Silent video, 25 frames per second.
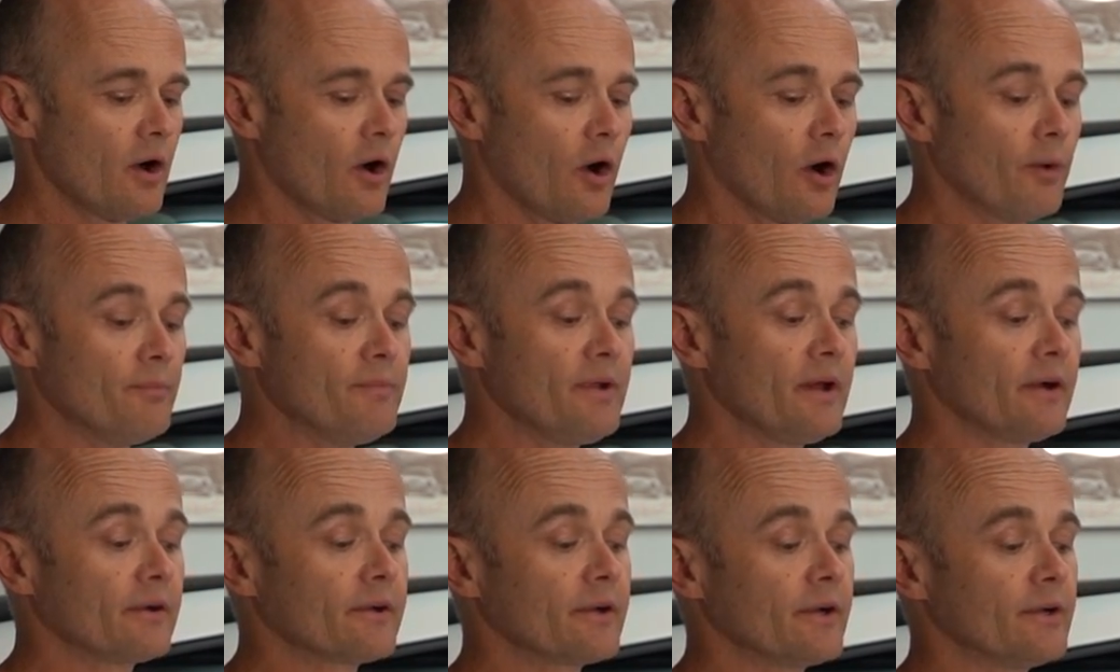I'm
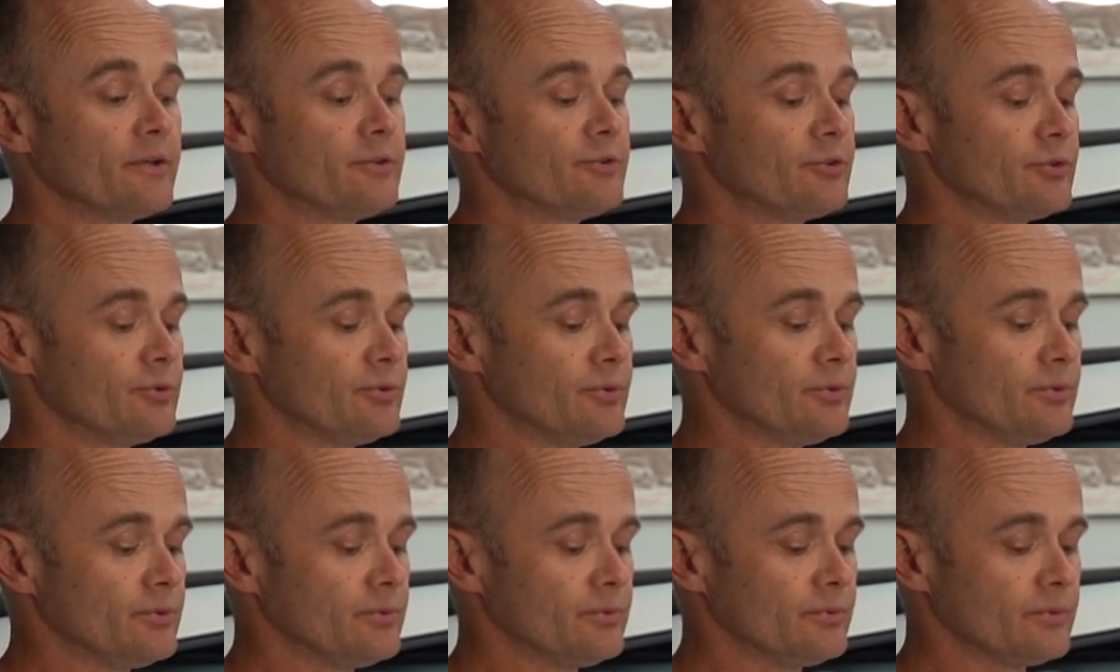now going
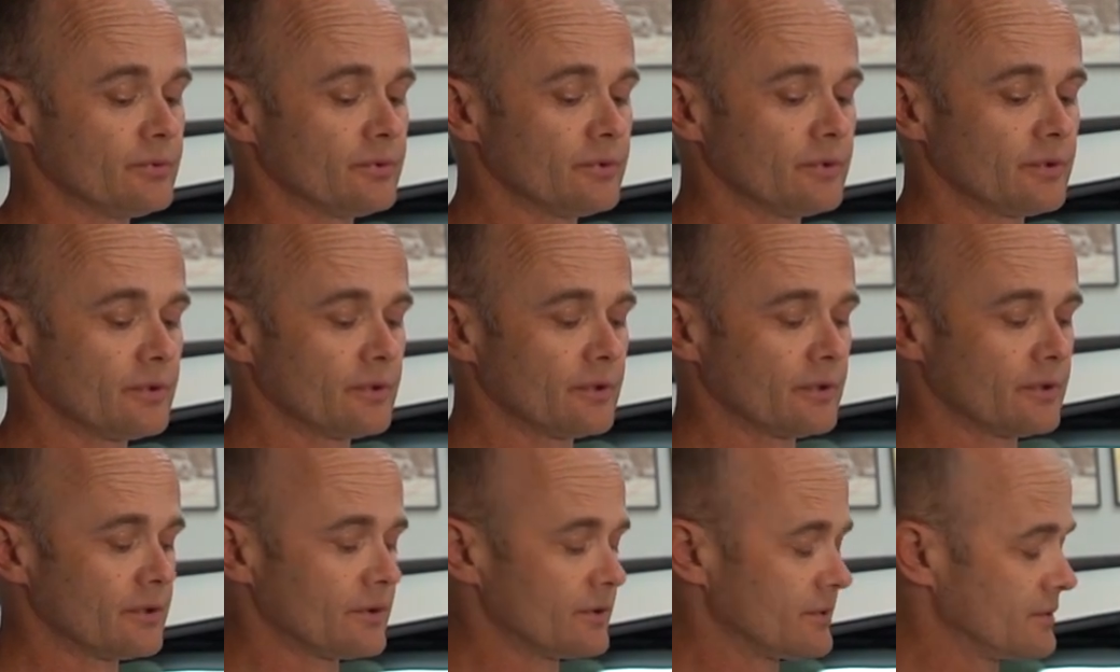to
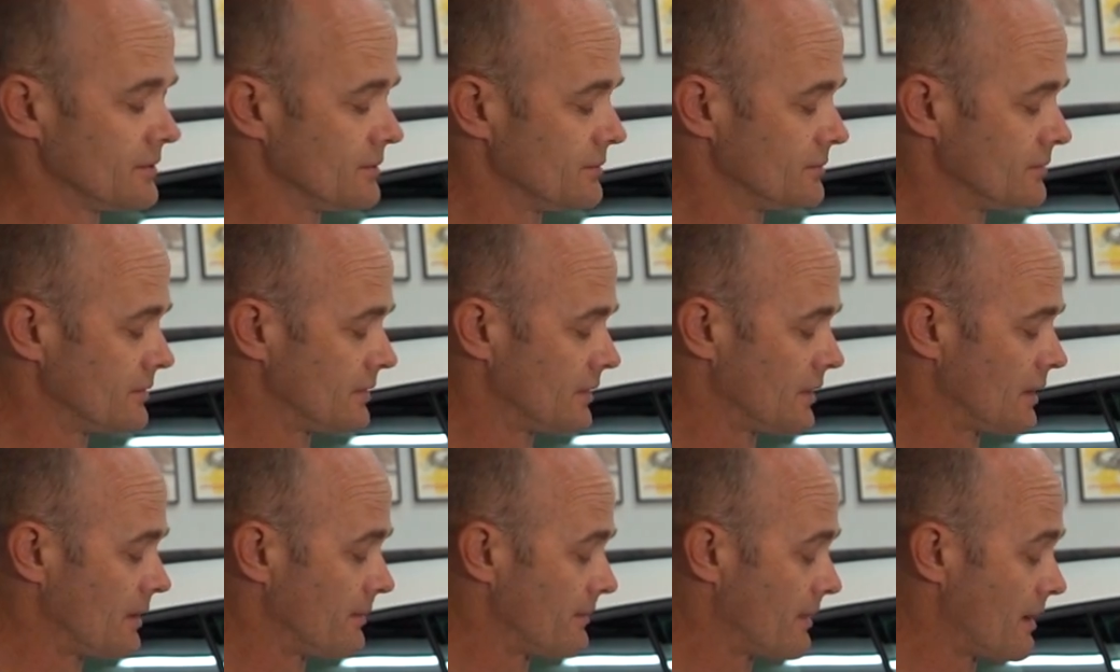
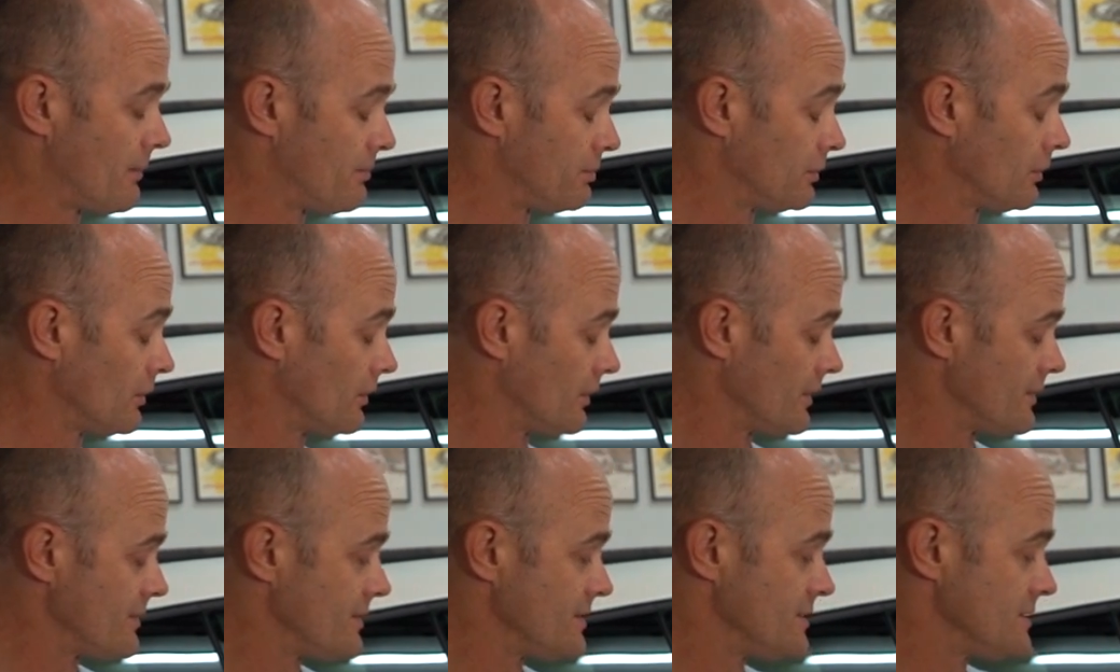
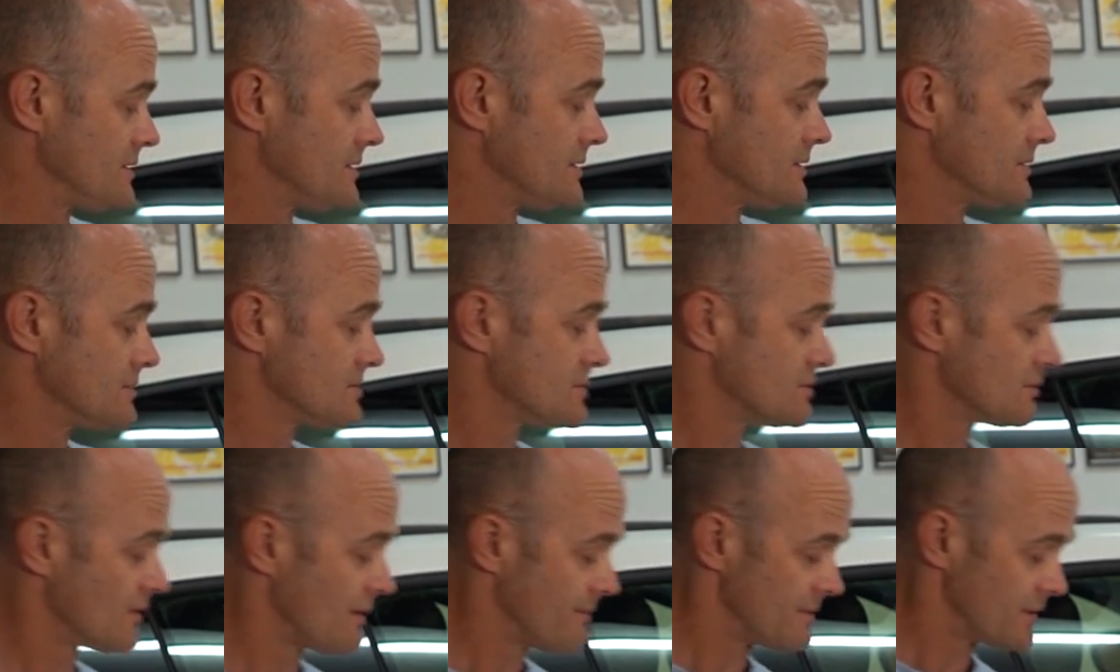apply the
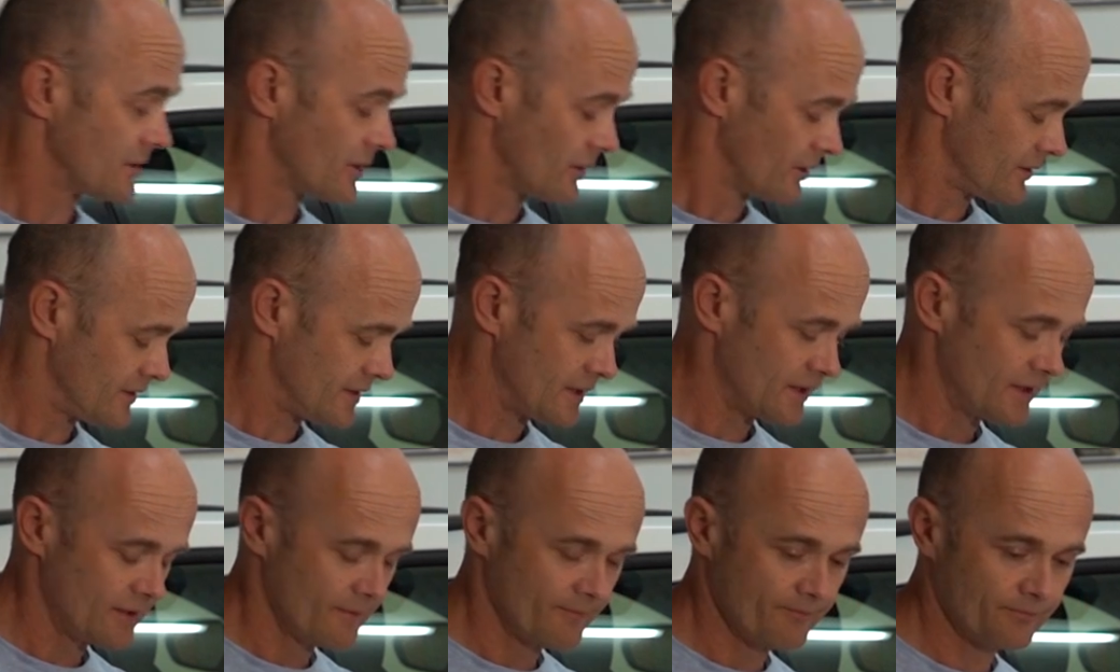ceramic
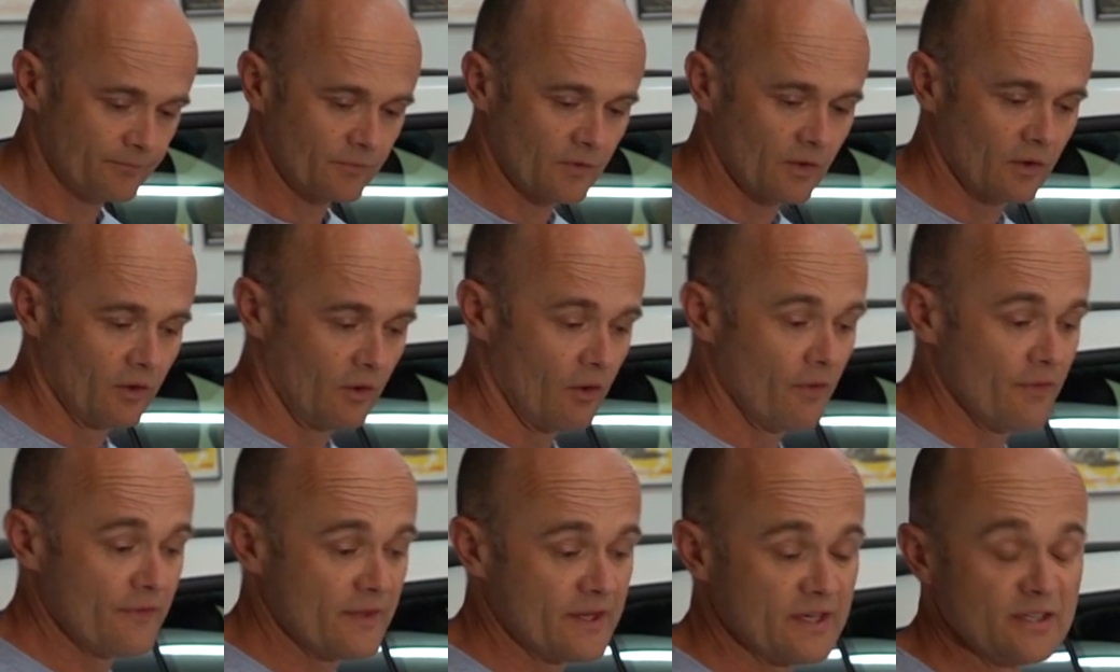coating
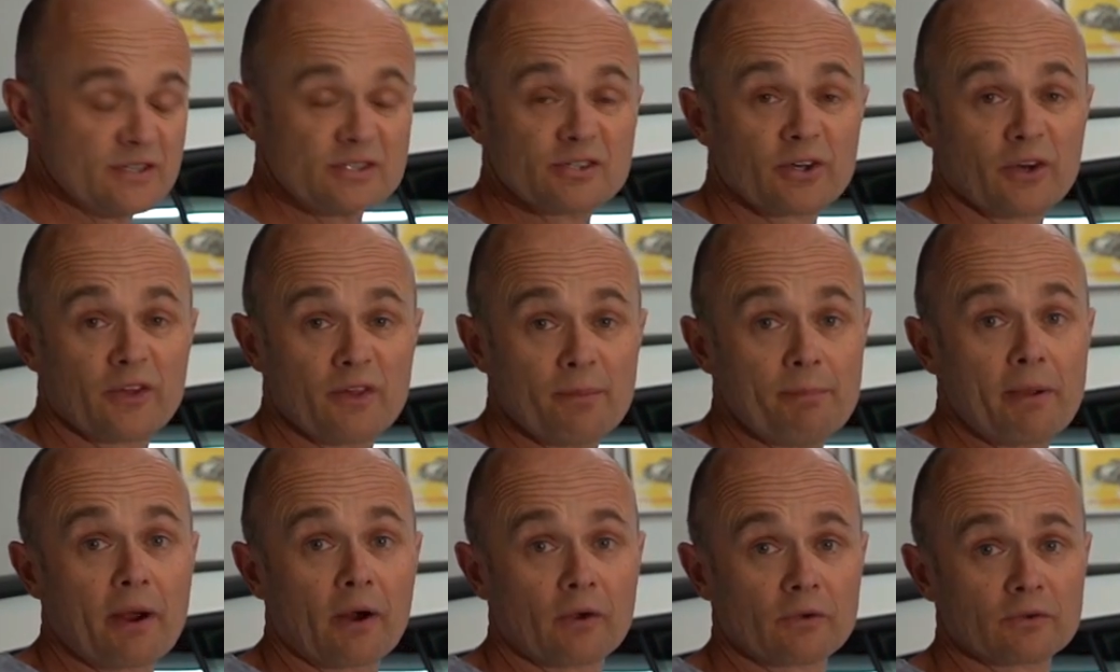on the inside of the
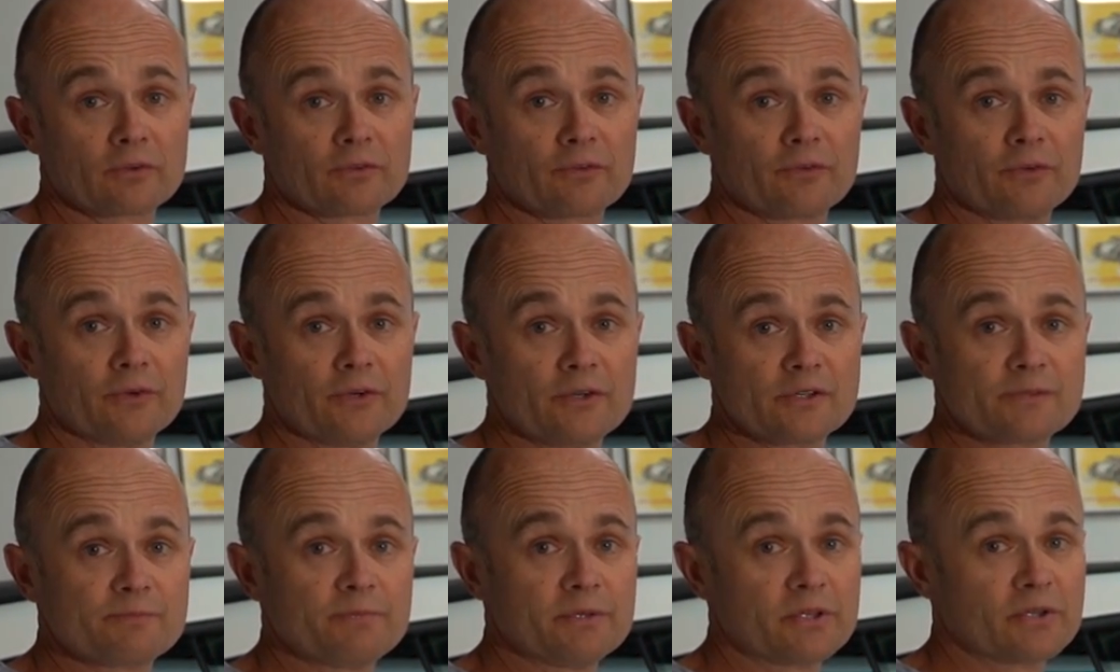barrels
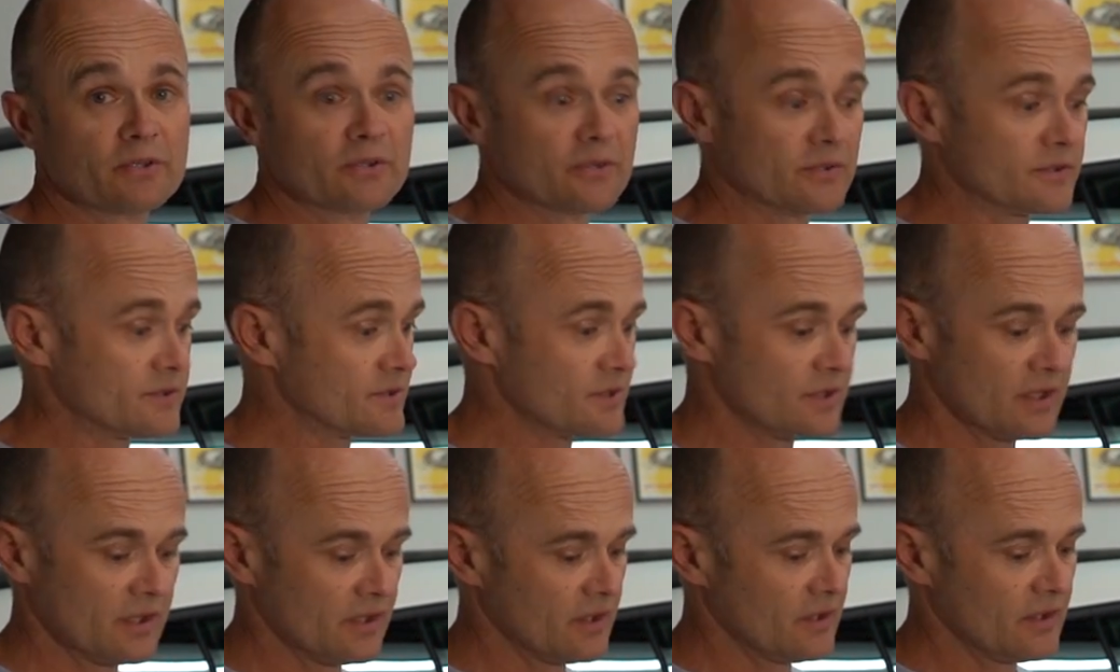first because